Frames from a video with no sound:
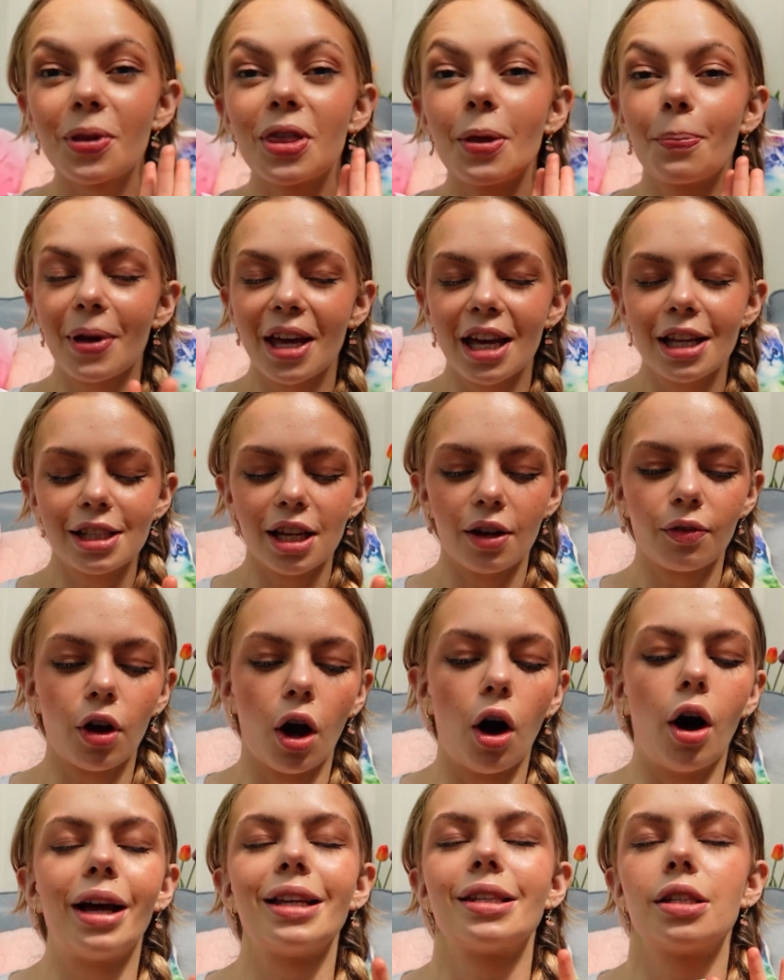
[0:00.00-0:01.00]
with the beads I've
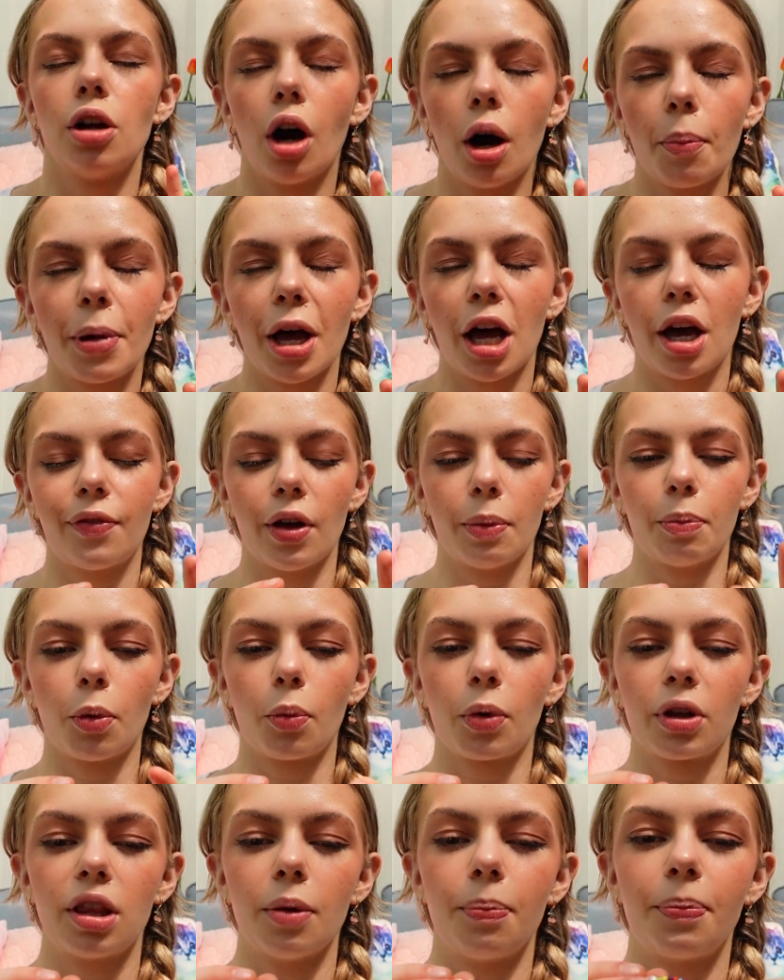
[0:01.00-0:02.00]
got, it's not perfect, but
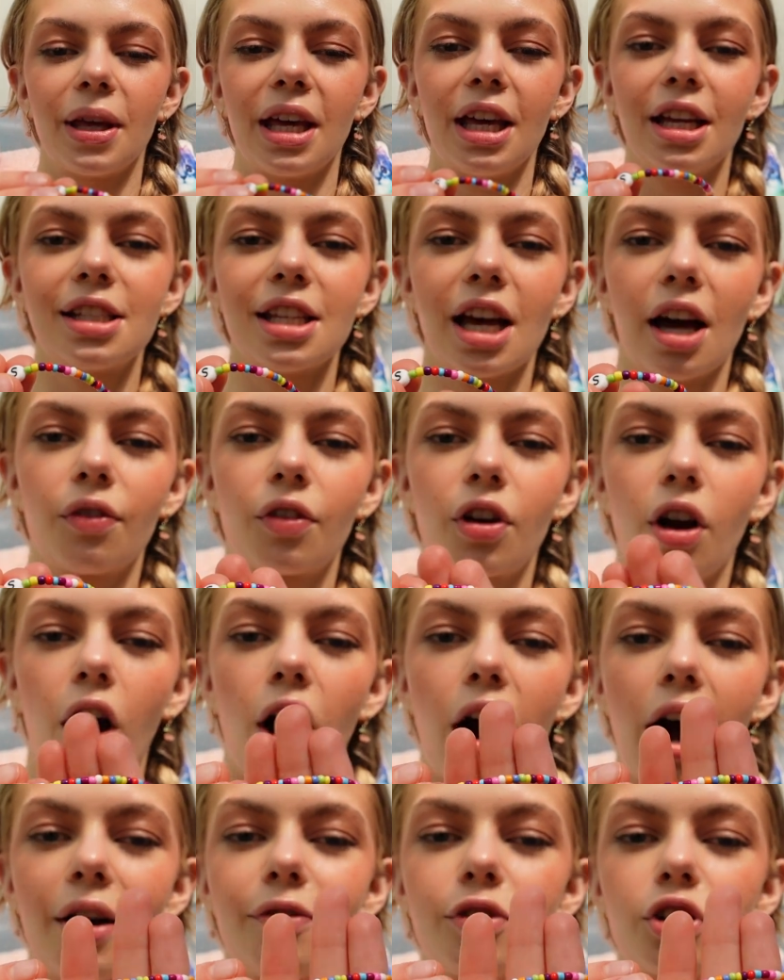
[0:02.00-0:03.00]
with the beads I've
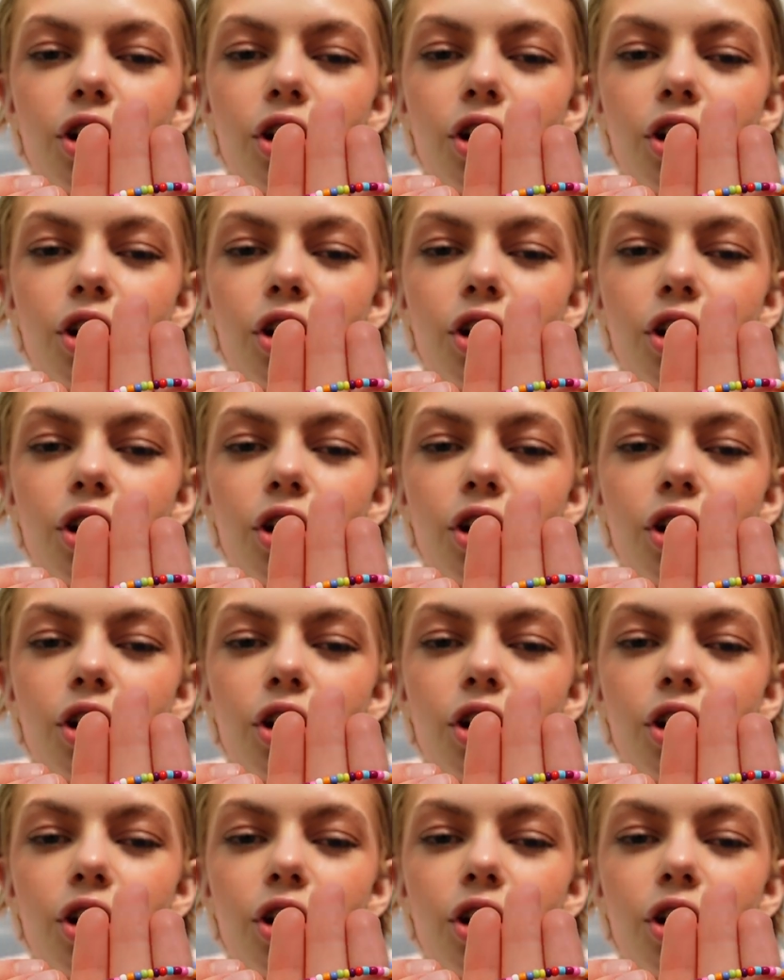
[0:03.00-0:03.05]
got, I've